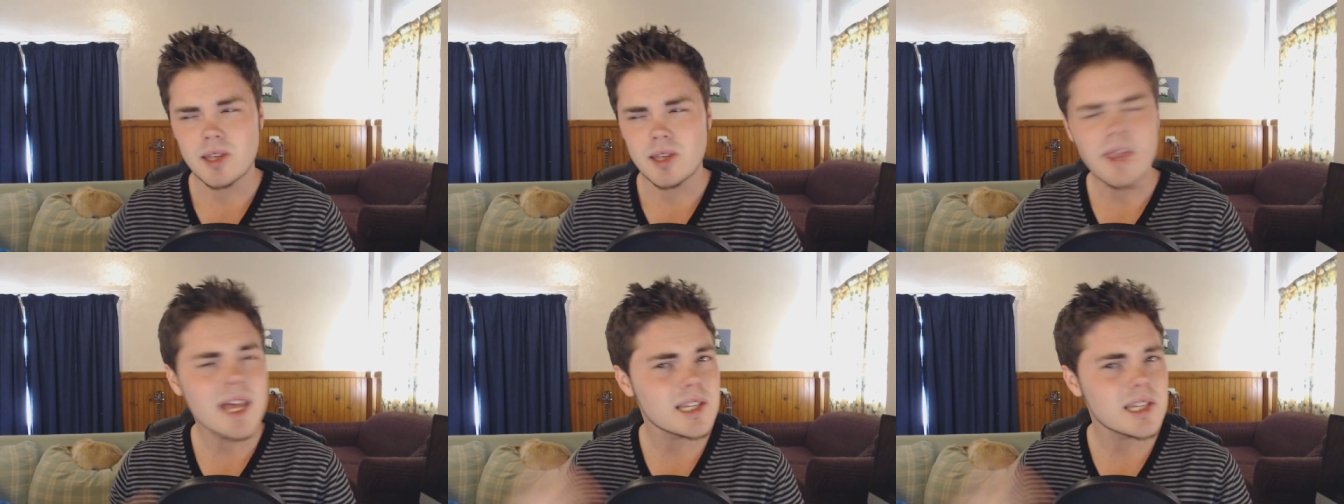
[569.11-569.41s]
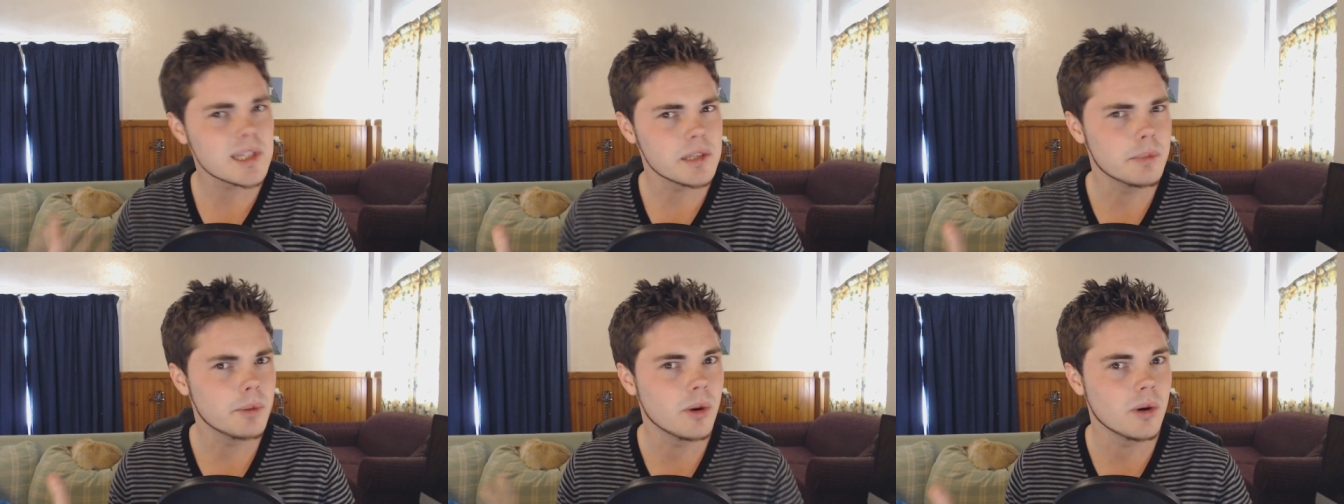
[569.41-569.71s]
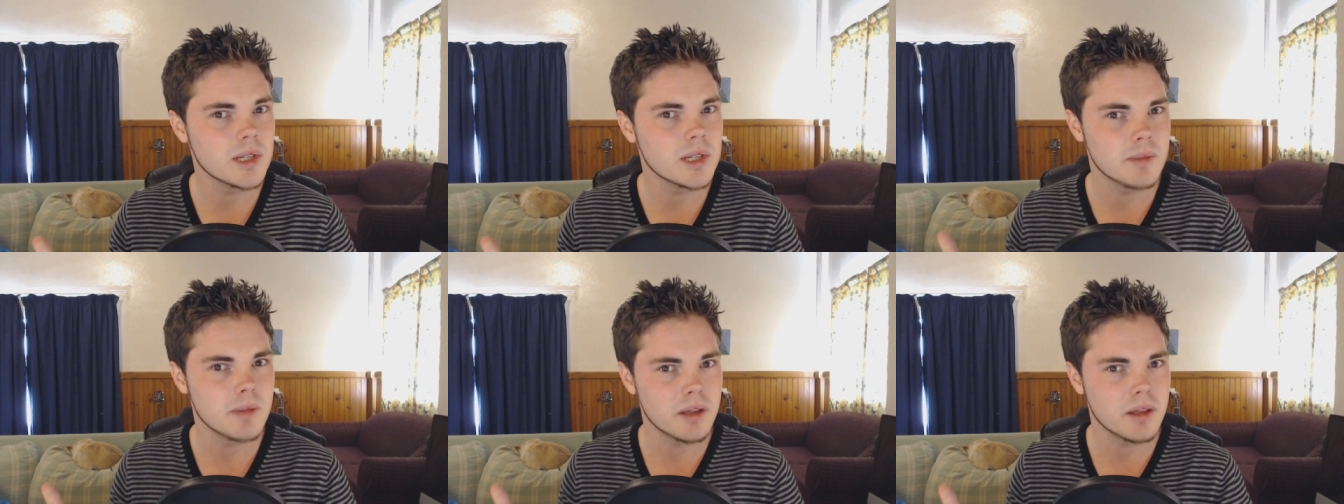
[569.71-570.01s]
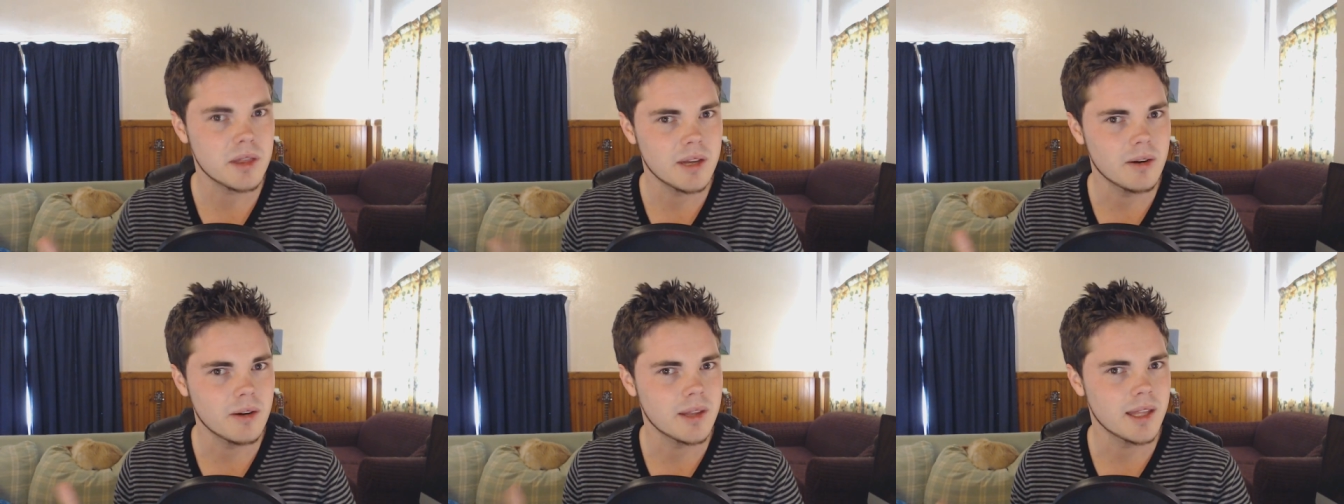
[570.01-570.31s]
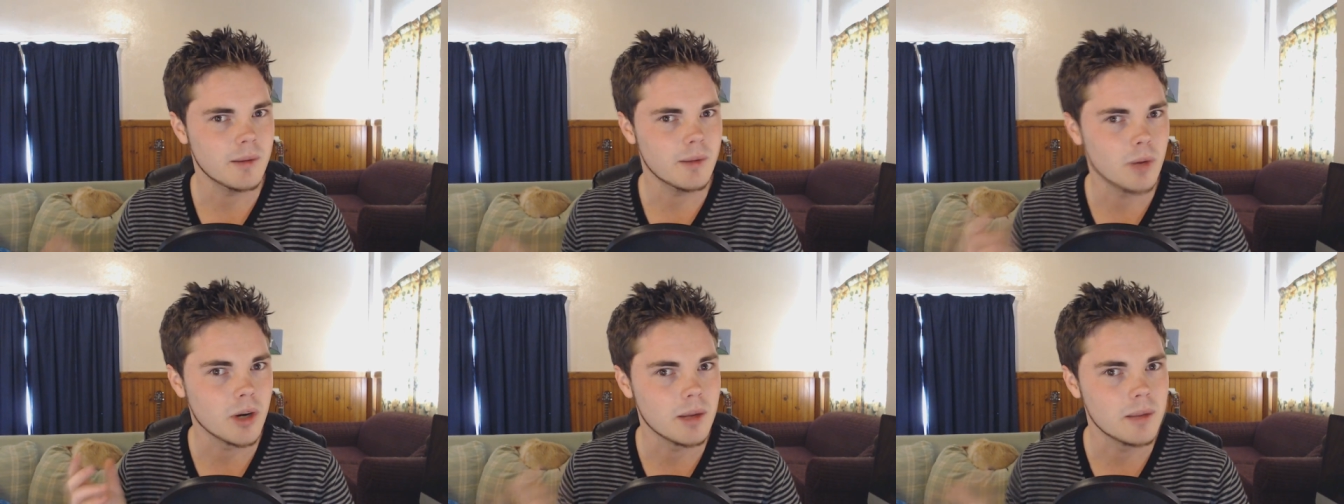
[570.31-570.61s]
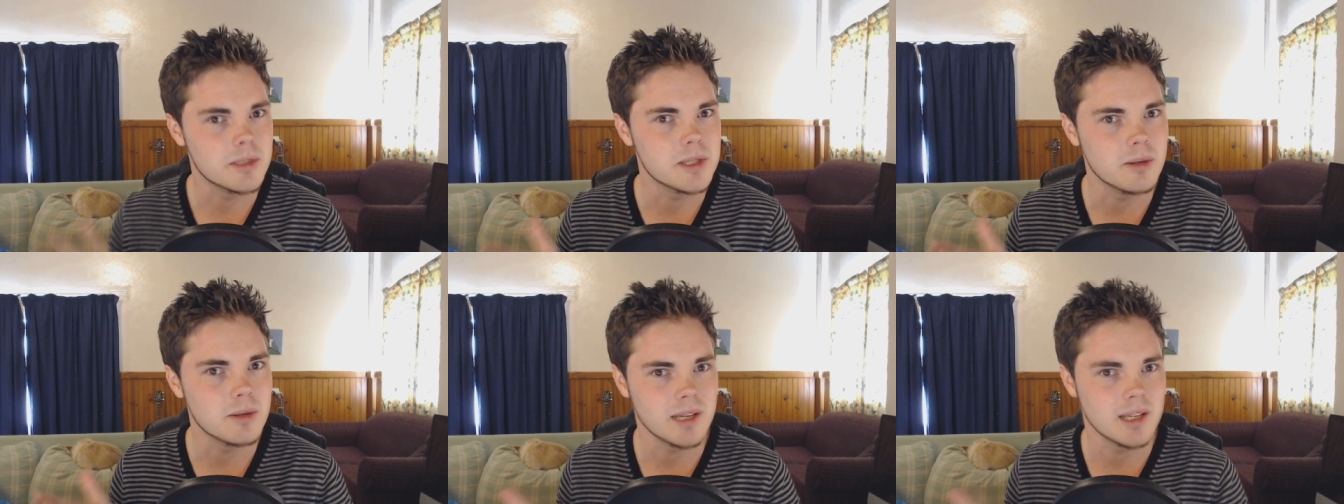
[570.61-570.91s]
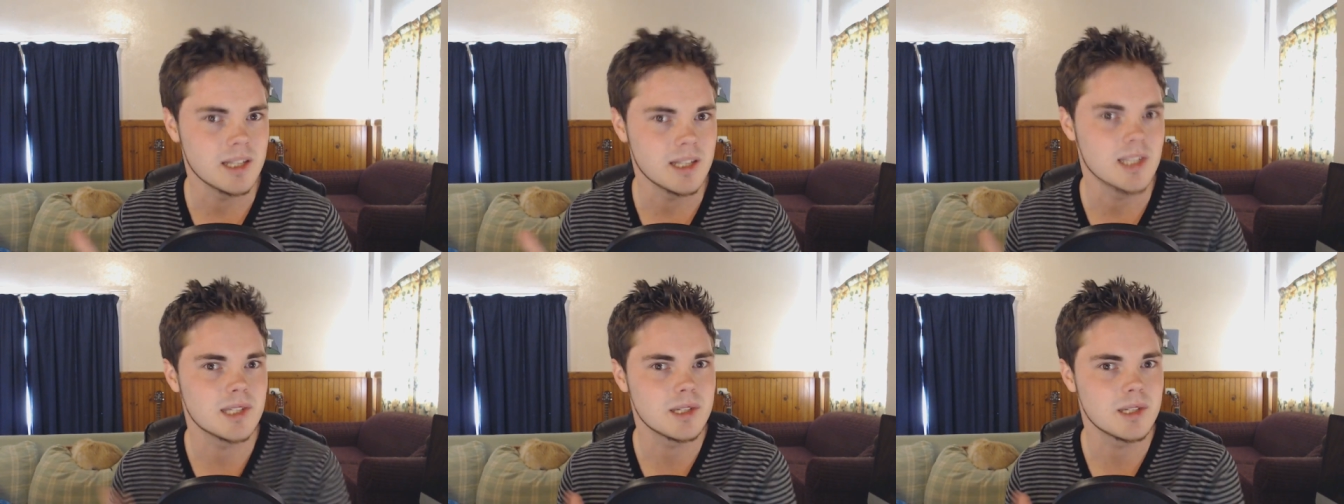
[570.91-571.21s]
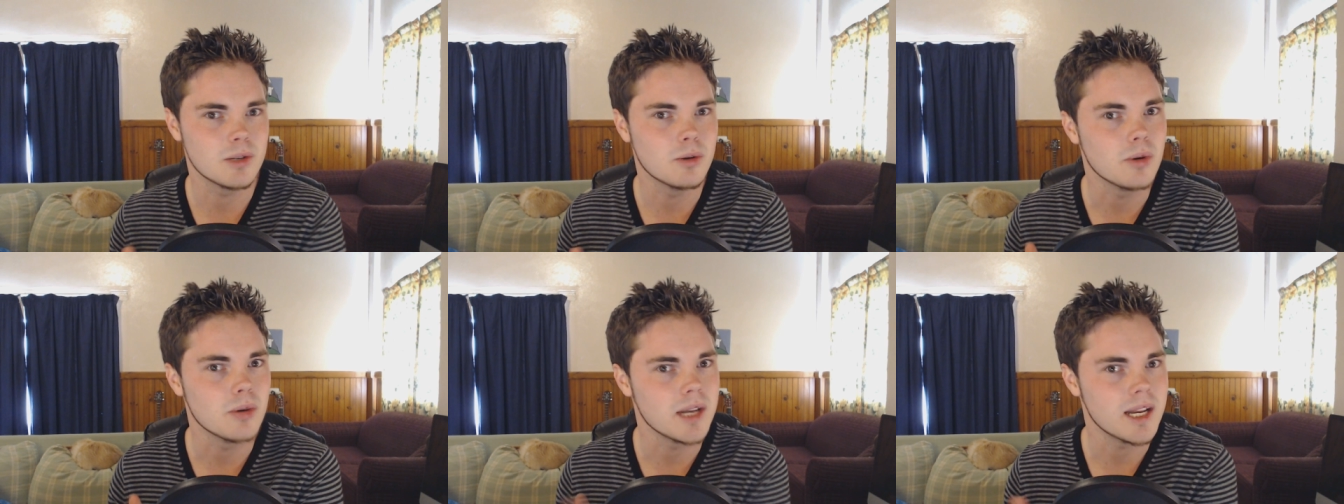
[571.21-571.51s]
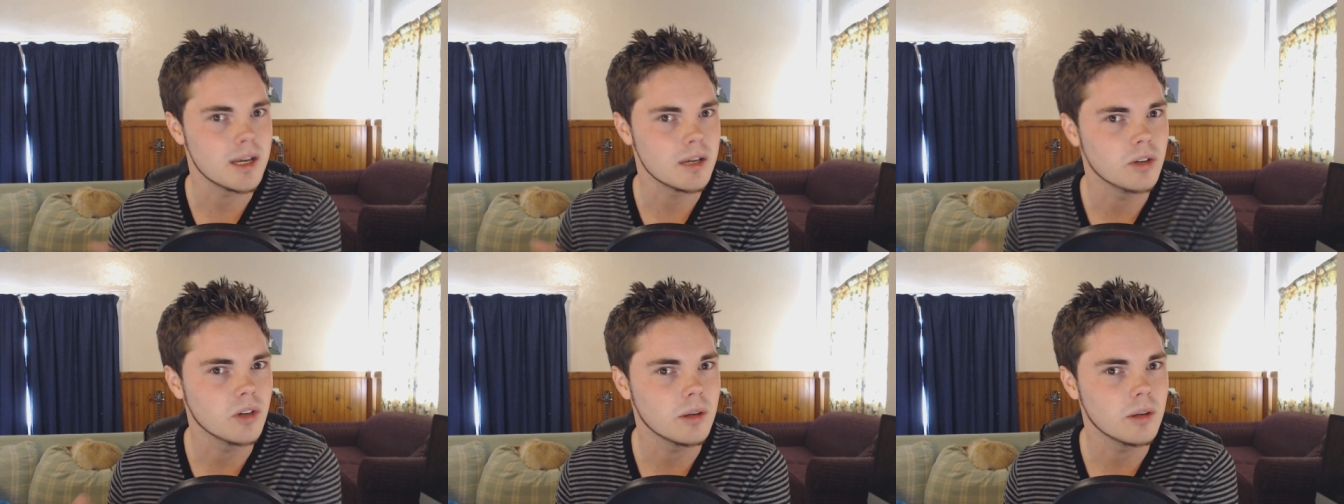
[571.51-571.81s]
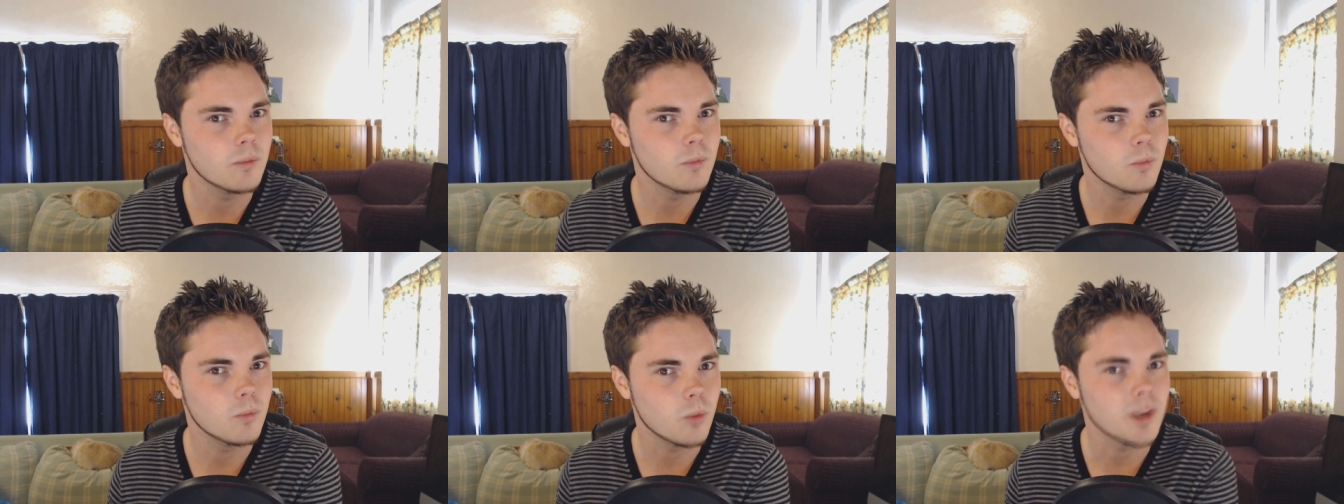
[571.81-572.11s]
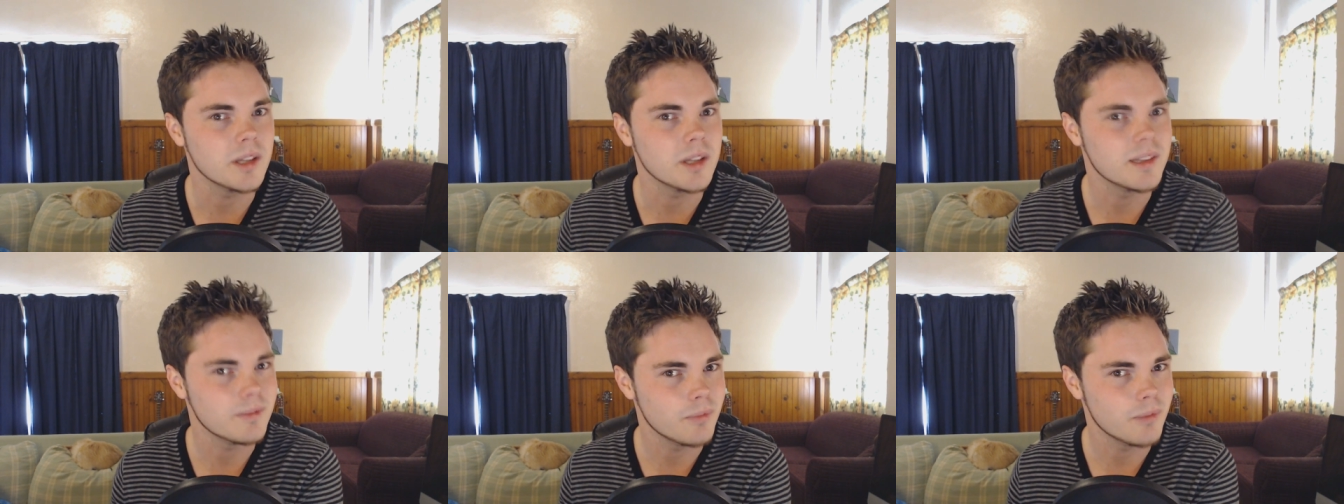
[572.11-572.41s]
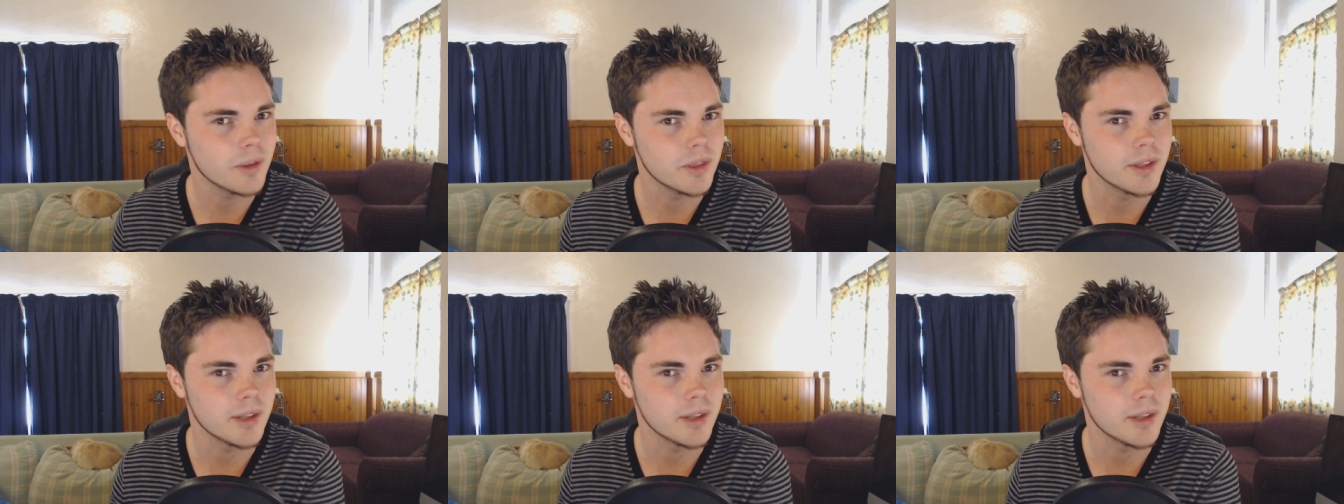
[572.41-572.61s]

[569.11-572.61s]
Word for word: So that supports my theory that what I'm doing is good and not what